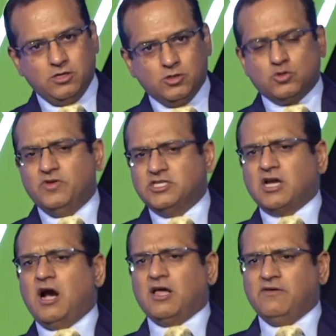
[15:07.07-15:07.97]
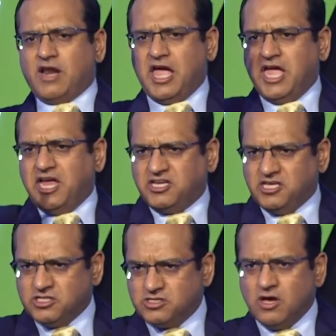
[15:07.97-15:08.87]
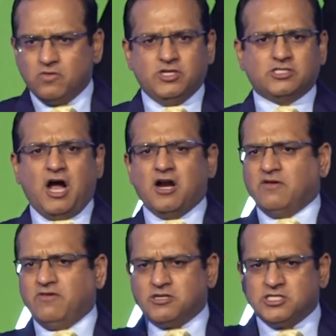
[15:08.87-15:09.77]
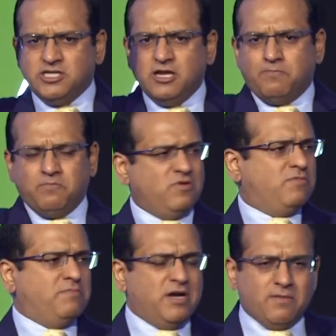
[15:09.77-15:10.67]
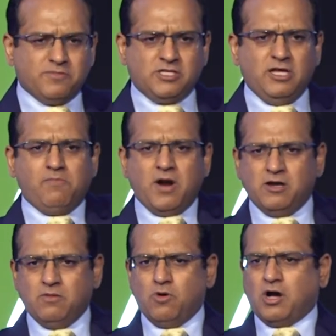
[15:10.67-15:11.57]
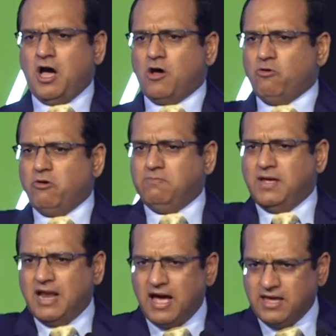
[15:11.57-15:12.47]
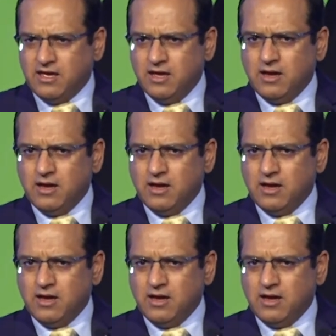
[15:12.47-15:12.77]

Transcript: So we start our IITs, we start our steel, we build up steel plant in Bokaro, in Bhilai.